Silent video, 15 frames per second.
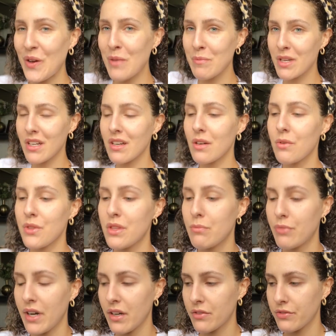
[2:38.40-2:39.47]
I'm gonna go with the
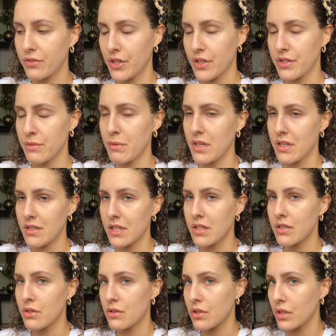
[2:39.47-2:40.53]
brown first because
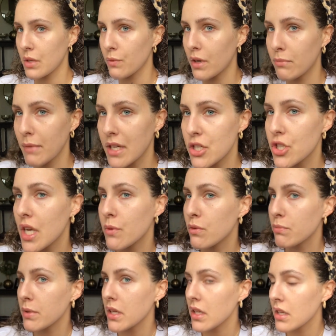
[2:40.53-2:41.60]
that's usually what my shade
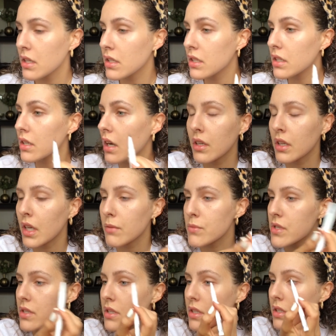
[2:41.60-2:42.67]
would be. And I'm
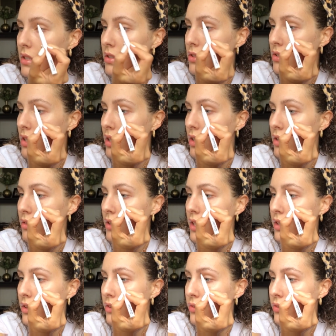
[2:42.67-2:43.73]
just gonna start right
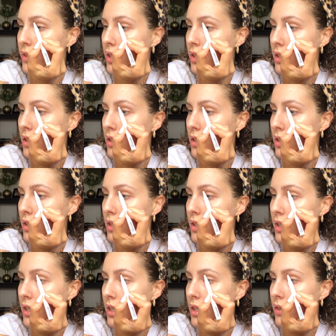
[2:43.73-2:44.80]
at the front here, and
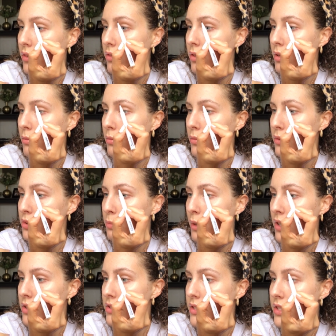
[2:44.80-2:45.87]
I have some
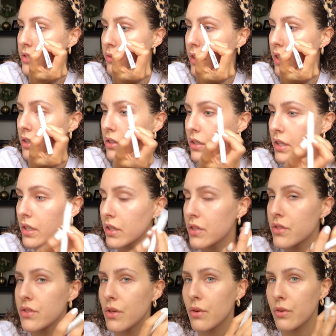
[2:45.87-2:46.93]
sparseness right under here.
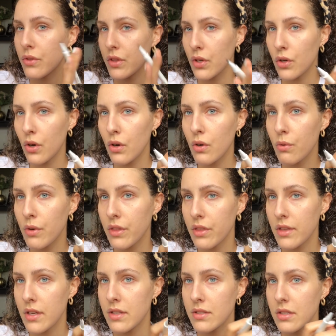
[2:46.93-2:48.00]
So the goal with
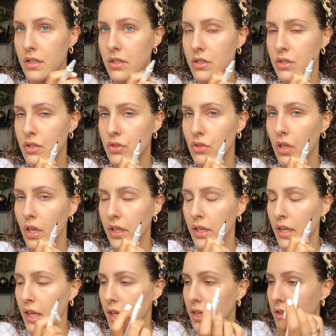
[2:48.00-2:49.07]
this is to draw in
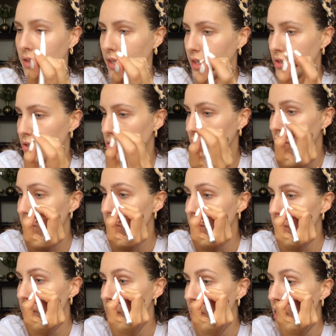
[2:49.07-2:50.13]
hair-like
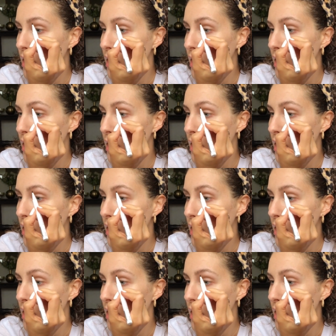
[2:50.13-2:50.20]
strokes